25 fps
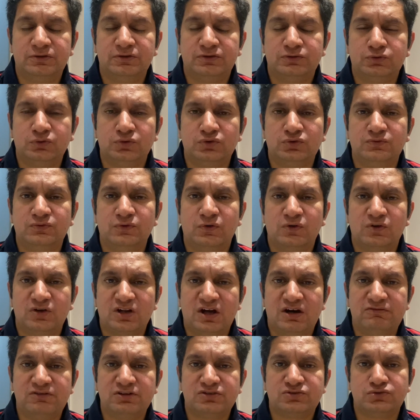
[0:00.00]
to 4
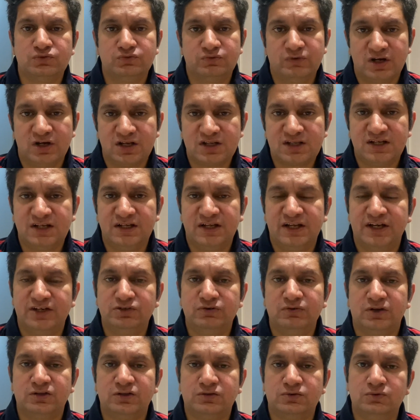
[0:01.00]
hours to work and
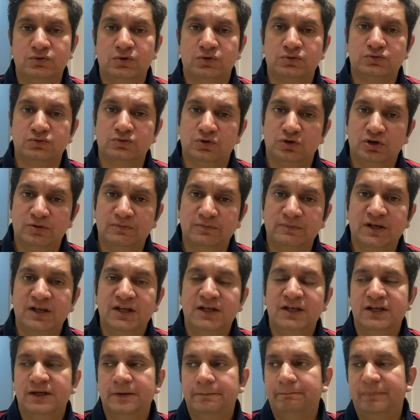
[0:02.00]
you want to go to home
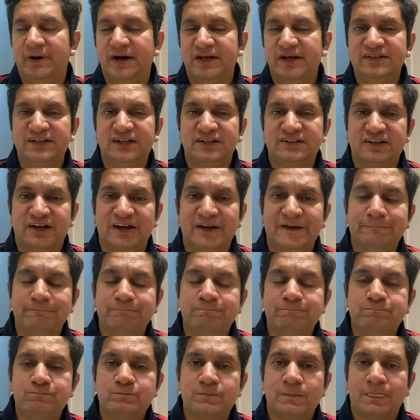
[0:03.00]
by the
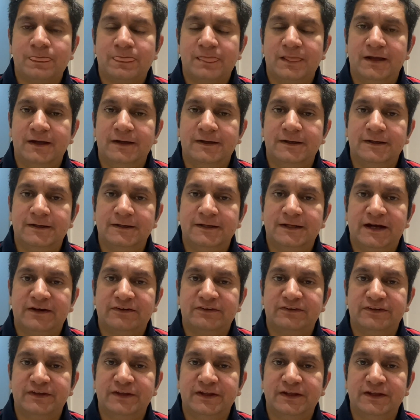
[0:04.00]
time let's
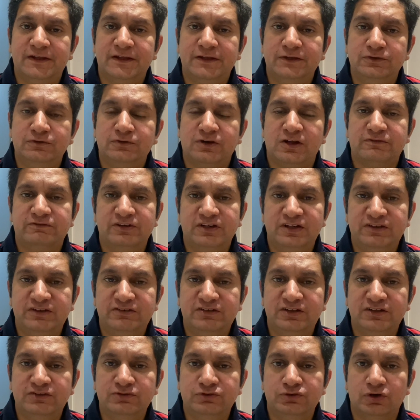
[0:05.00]
say you are
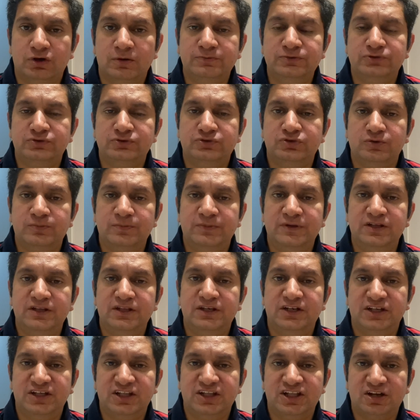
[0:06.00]
finishing job, you should be
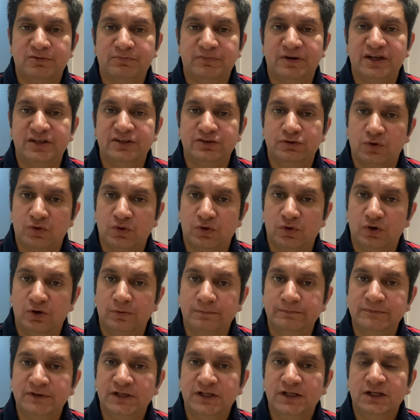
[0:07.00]
nearby your
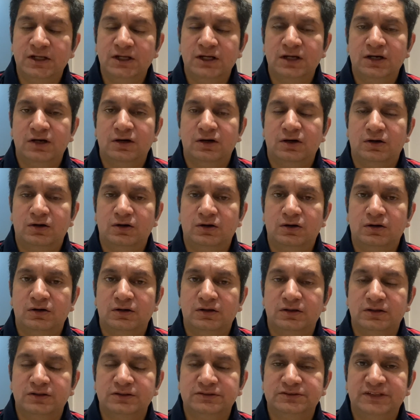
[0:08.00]
home.
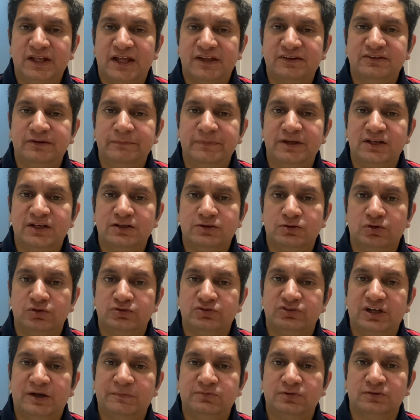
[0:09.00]
That's the main
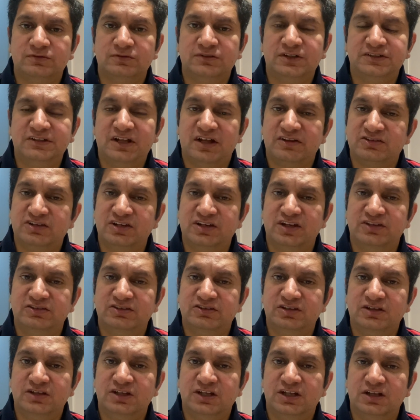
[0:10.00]
concept of the
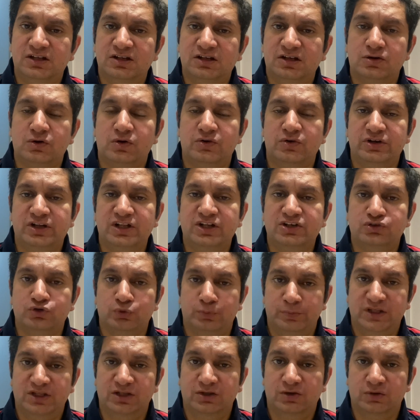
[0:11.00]
destination, according to
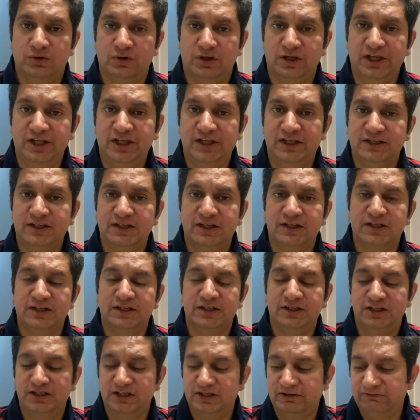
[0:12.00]
me, okay,
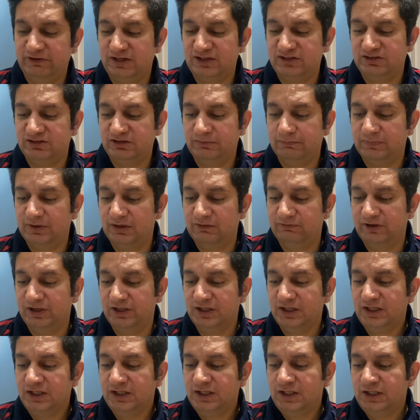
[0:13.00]
in a very simple way.
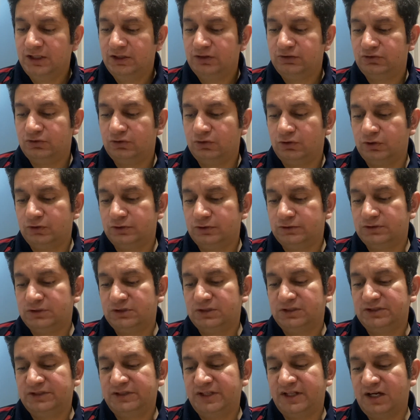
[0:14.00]
So
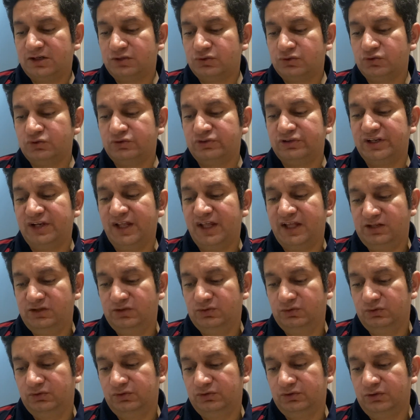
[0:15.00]
there are two
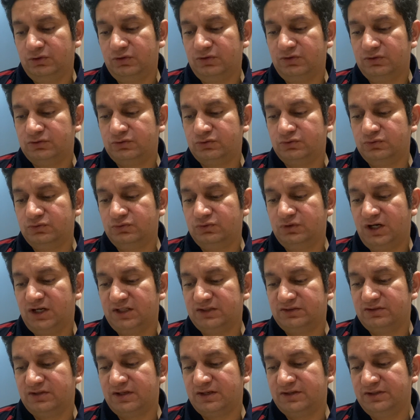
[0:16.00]
scenarios to
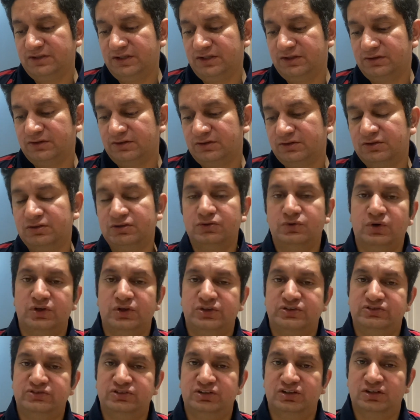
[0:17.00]
answer this
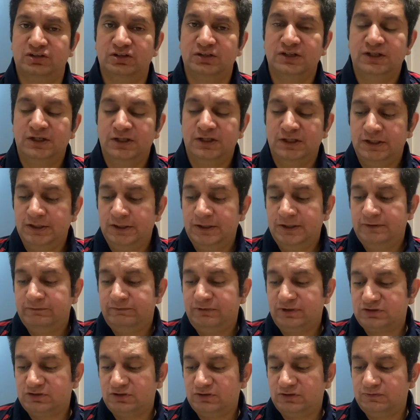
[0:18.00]
question.
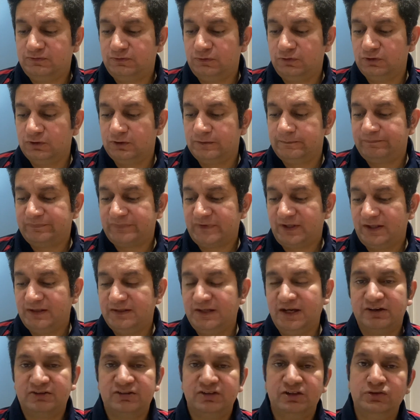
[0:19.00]
First of all,
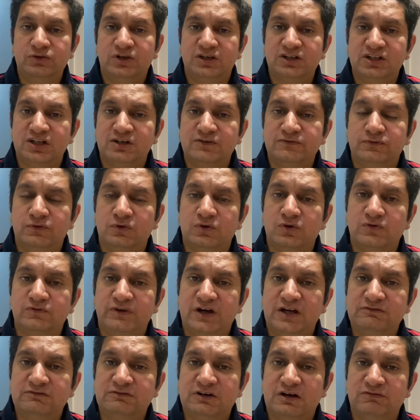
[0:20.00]
let's say you are done
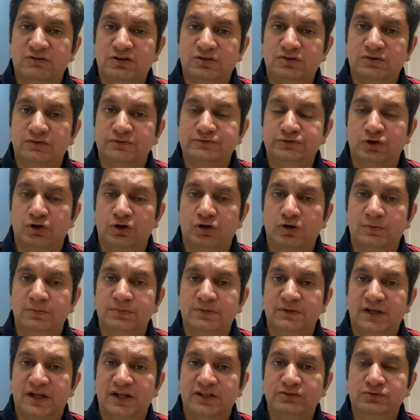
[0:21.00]
4-5 hours of
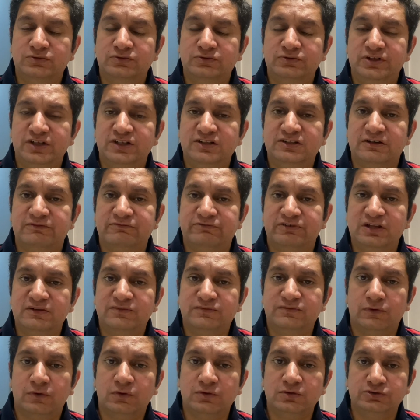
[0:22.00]
job and you did the free
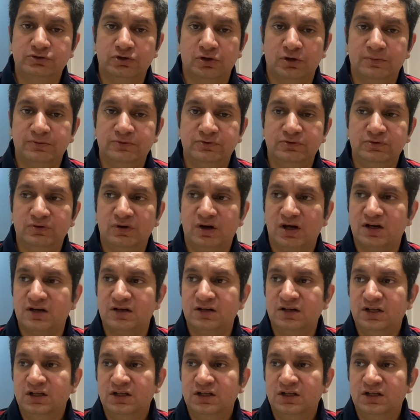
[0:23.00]
fall jobs. You are